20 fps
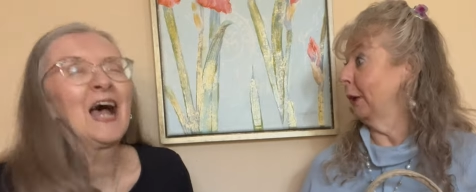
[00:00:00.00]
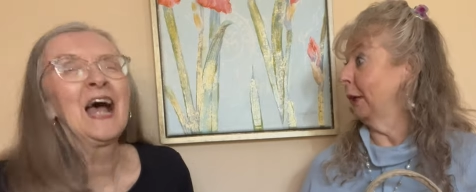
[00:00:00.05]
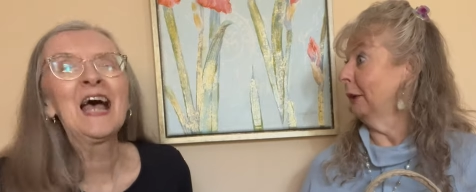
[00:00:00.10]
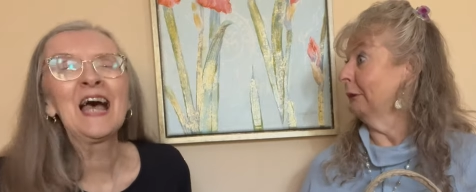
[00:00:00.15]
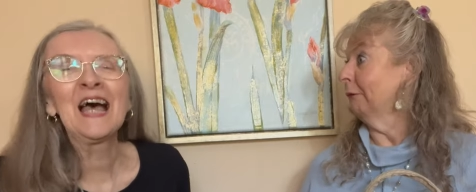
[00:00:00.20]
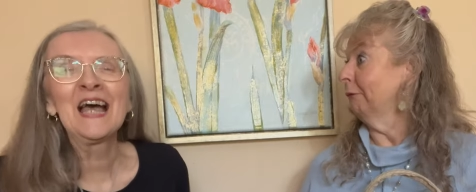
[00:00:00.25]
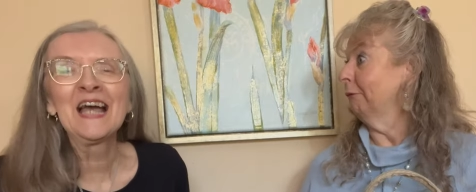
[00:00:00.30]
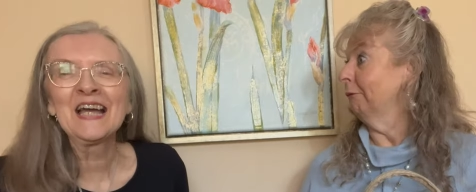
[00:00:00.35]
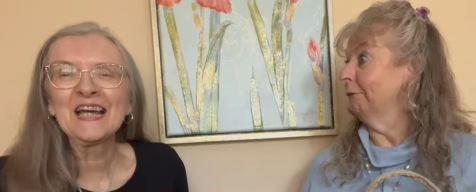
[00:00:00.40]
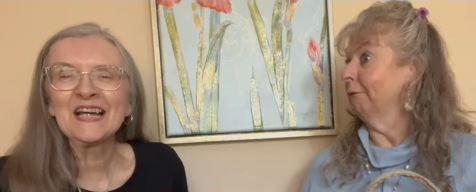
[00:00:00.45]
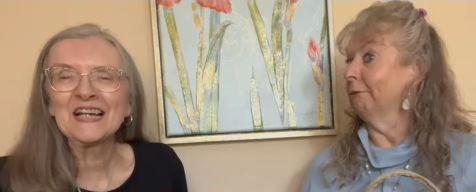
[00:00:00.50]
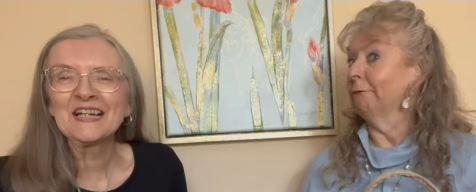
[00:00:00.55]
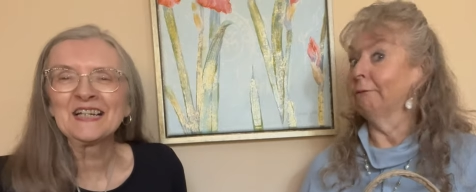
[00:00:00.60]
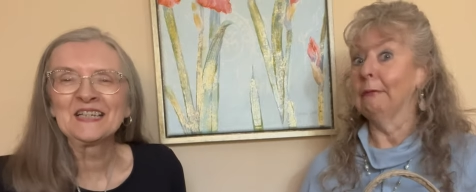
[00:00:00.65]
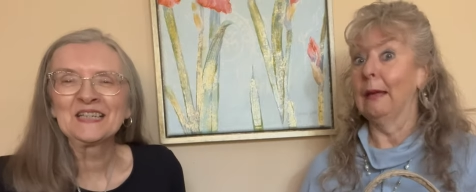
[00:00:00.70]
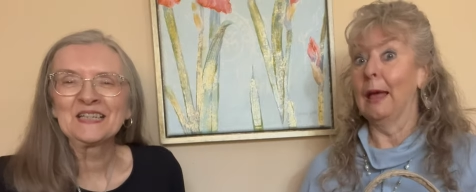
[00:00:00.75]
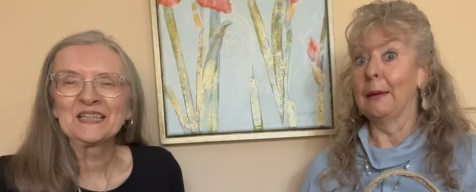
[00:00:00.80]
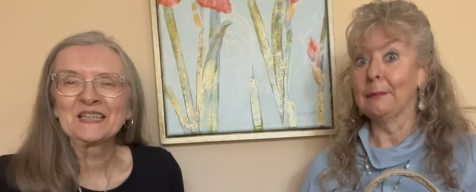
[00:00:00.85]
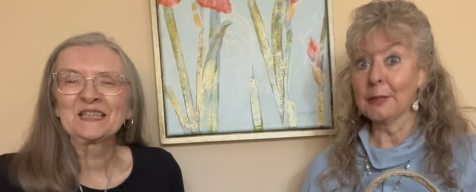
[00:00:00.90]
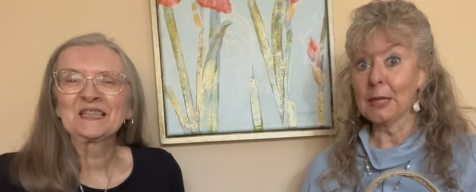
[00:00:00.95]
Speaker 1: it.
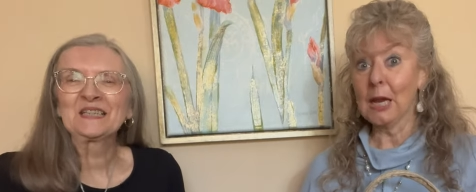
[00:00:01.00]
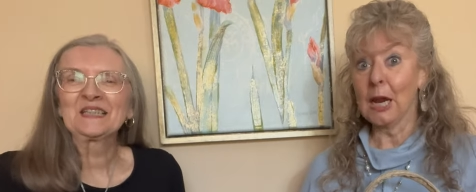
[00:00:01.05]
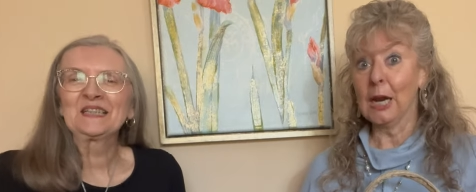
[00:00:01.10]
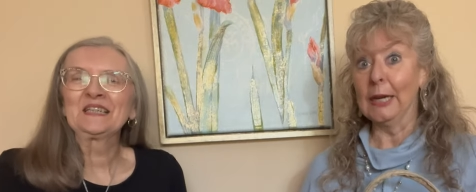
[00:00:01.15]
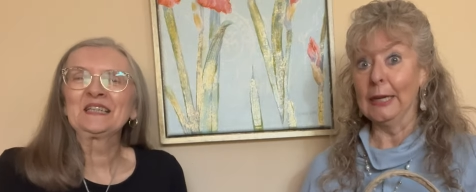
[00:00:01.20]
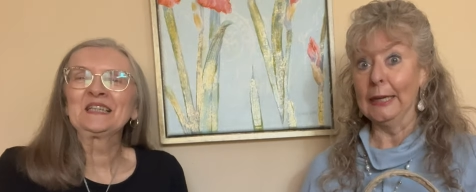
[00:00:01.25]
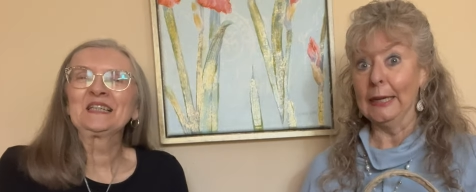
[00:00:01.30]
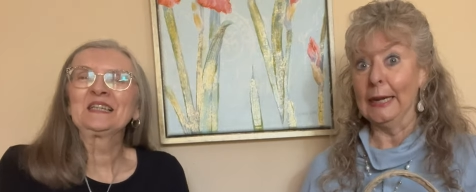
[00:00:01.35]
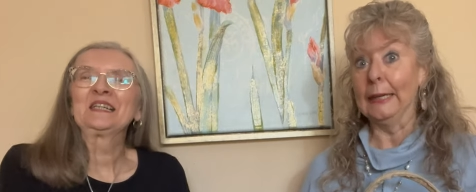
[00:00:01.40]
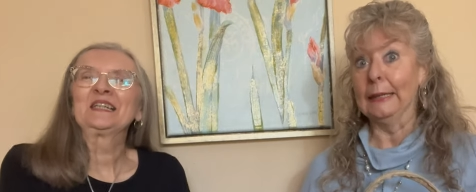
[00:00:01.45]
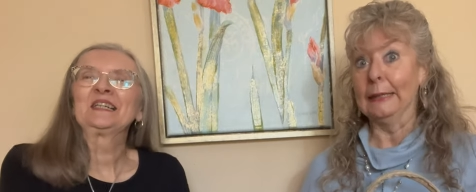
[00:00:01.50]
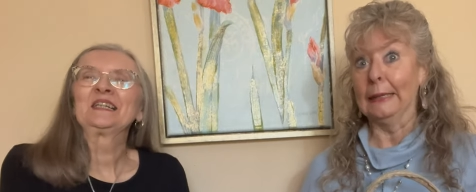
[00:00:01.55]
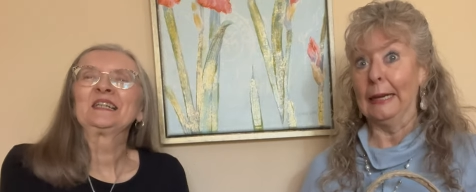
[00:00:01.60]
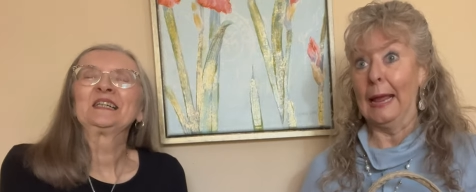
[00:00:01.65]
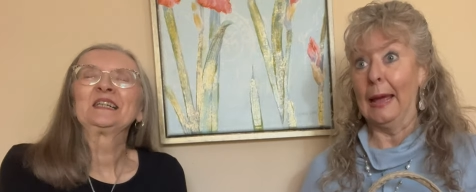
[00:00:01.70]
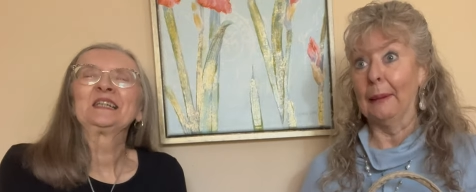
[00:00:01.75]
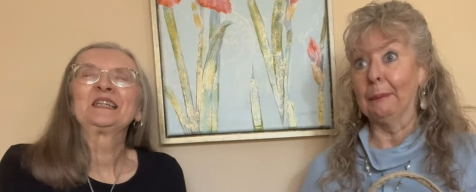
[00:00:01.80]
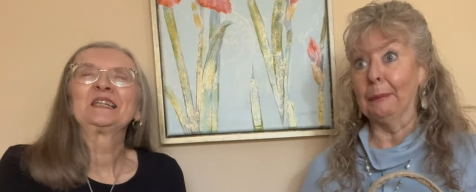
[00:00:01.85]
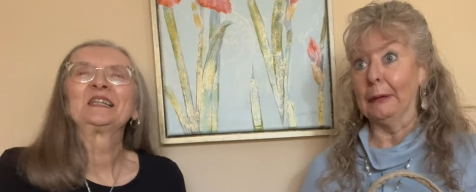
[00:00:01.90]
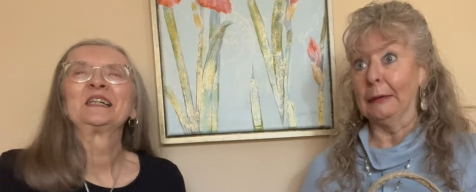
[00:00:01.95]
I'm sorry, it ain't gonna
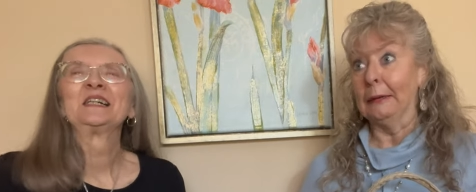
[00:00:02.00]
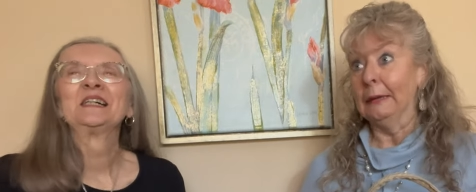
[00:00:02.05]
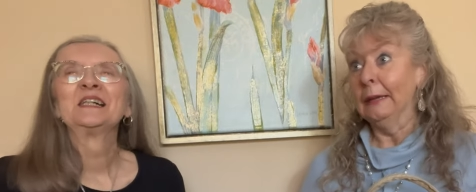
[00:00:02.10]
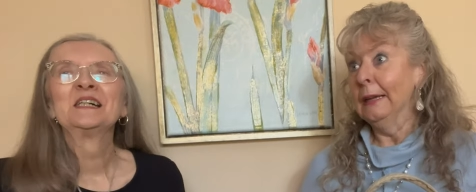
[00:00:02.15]
happen.